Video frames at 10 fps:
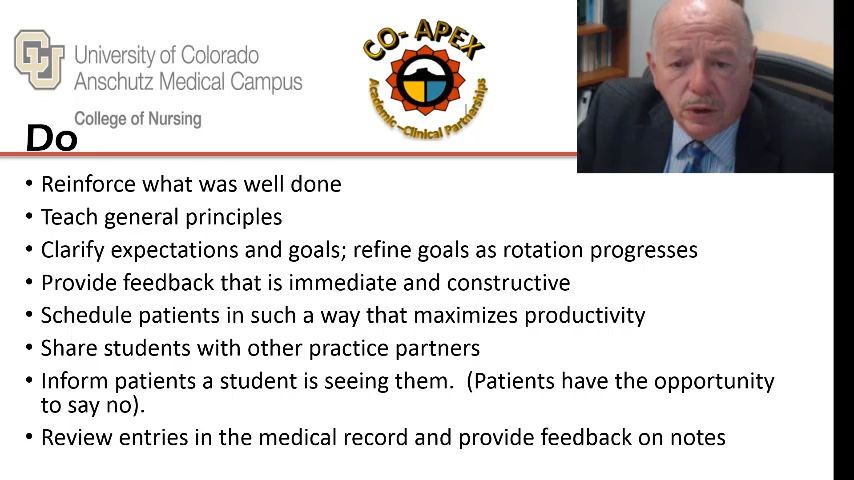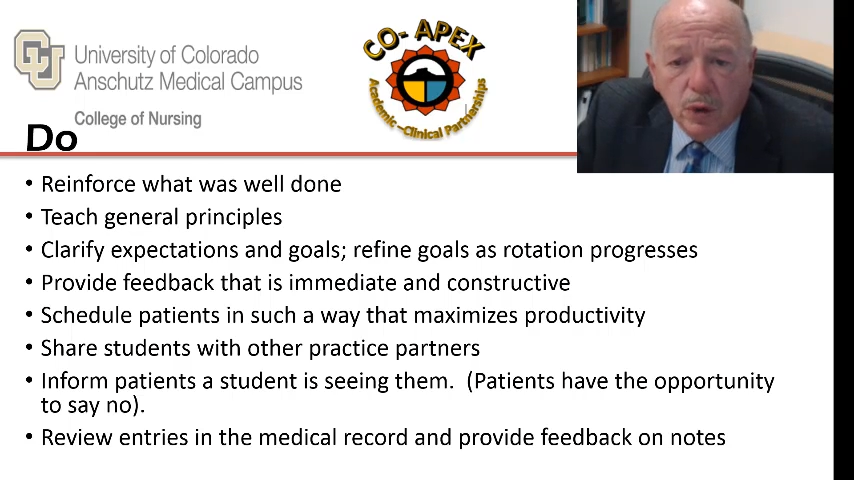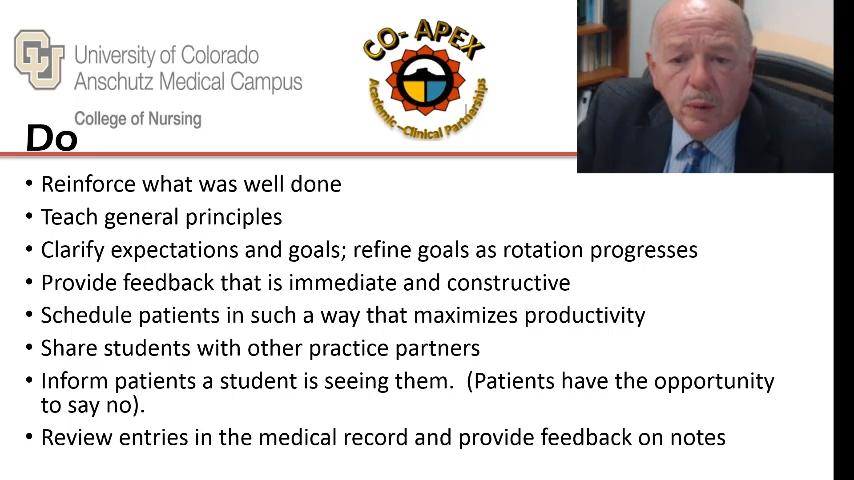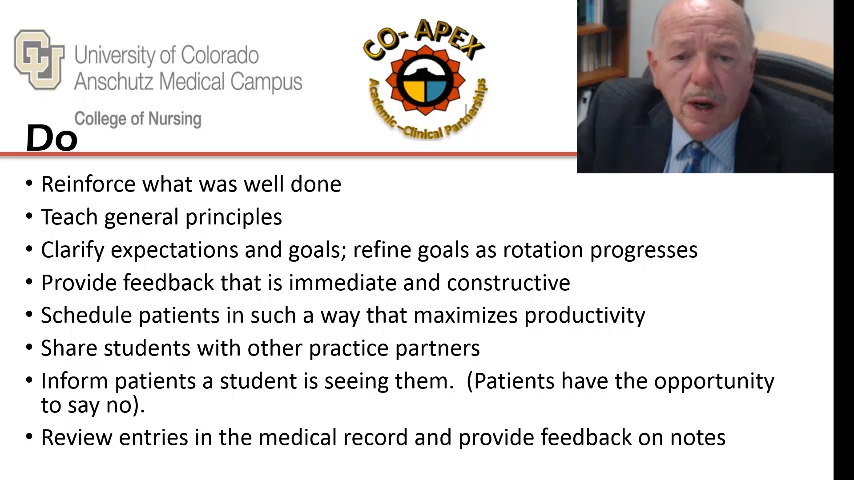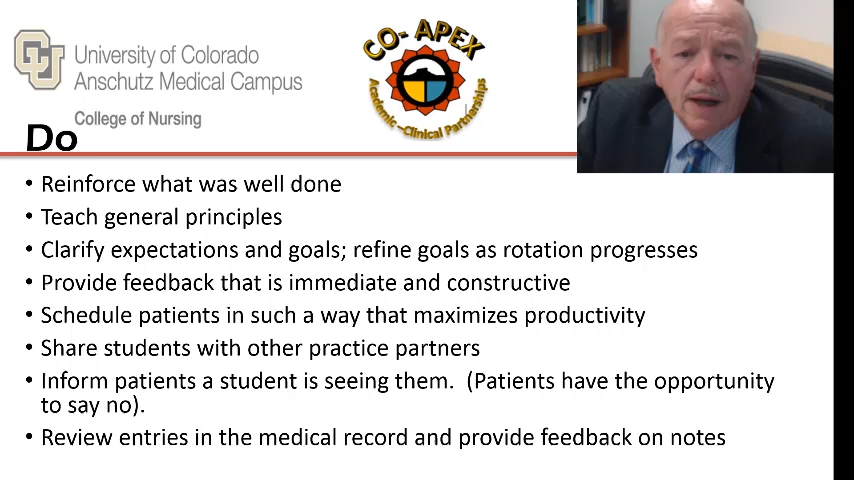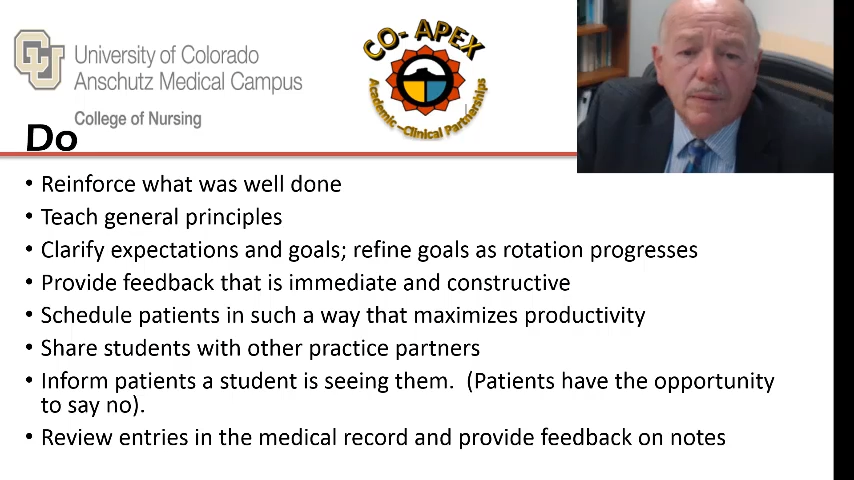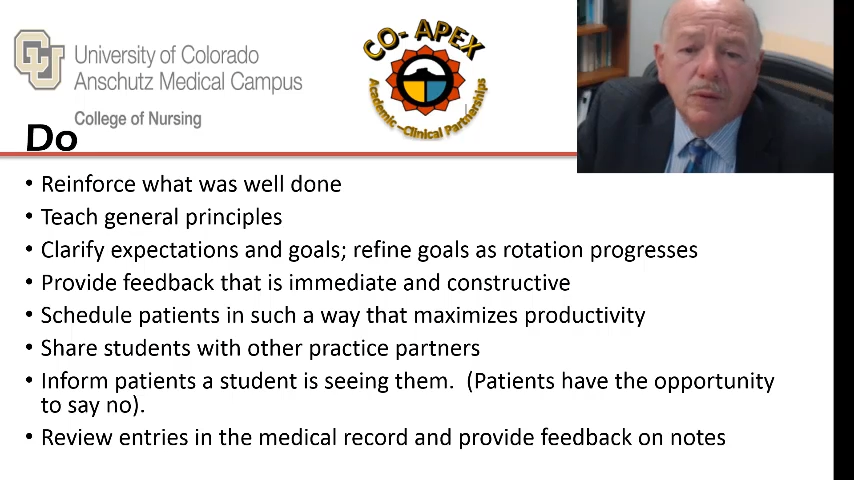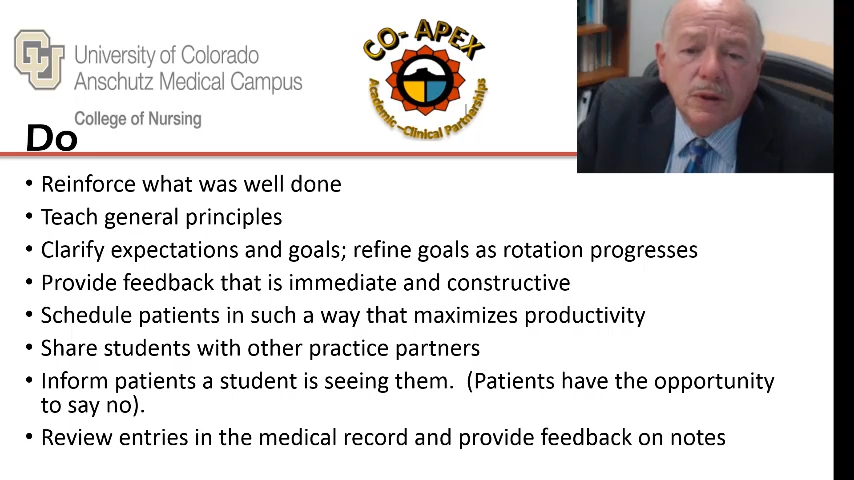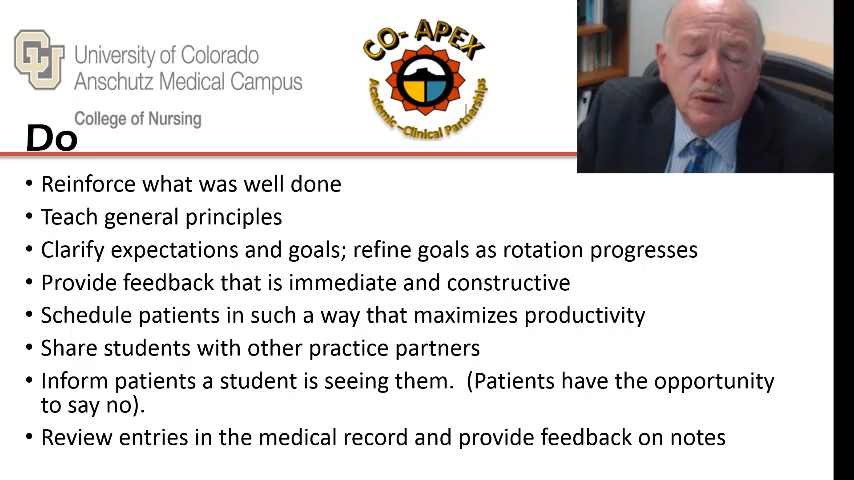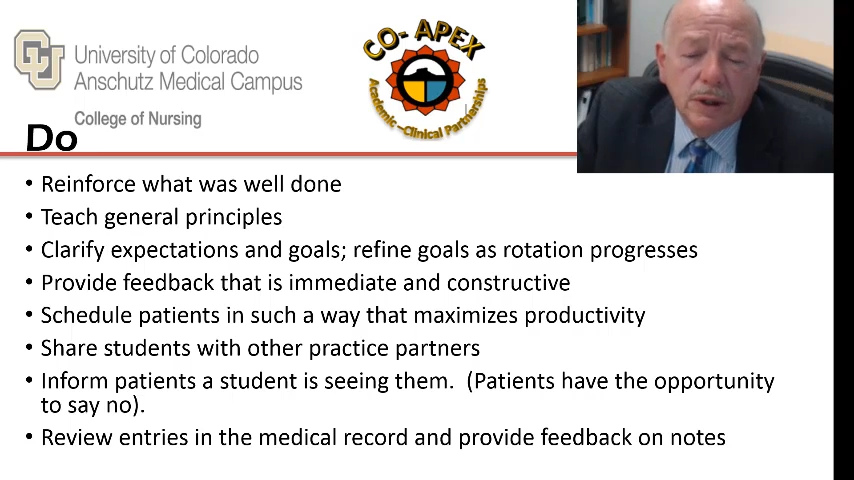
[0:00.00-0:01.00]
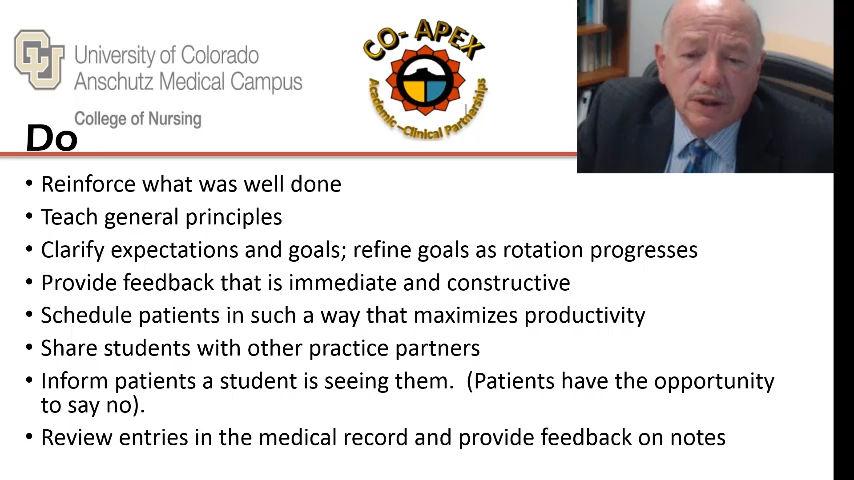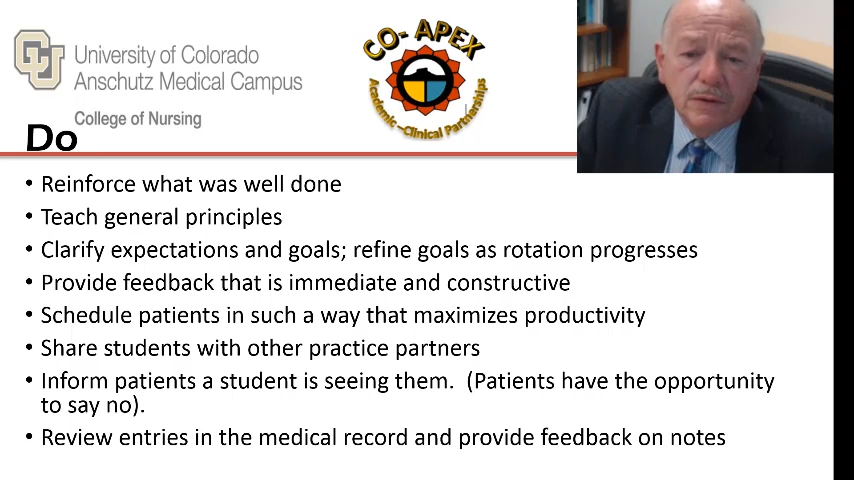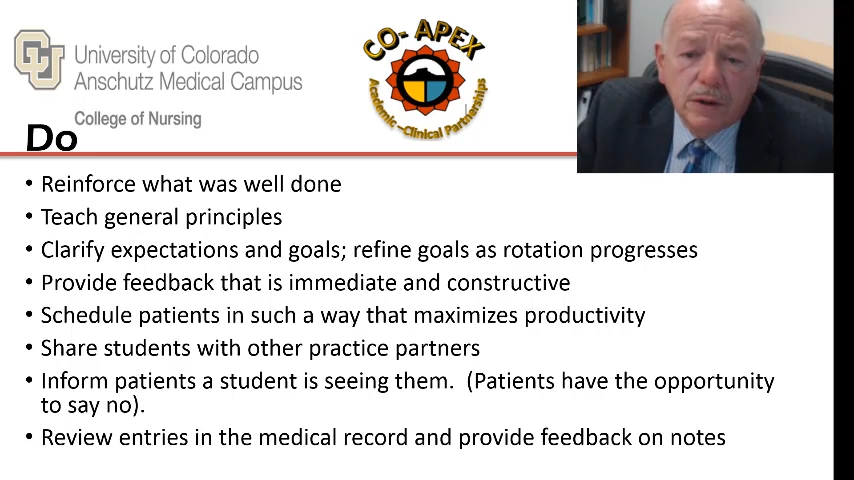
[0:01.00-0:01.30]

There's no problem with